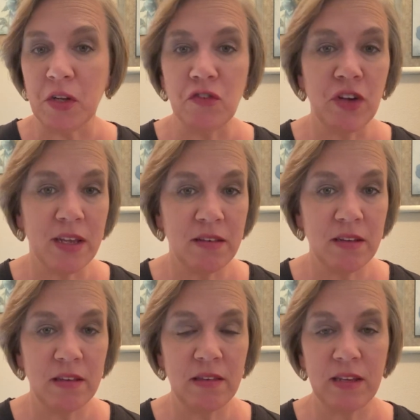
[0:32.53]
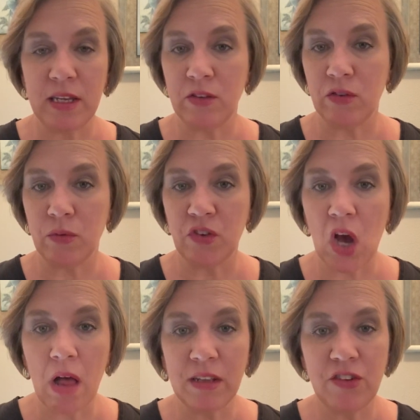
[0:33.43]
justice, in
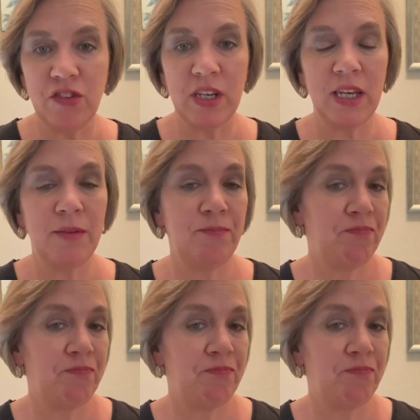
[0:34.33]
sociology.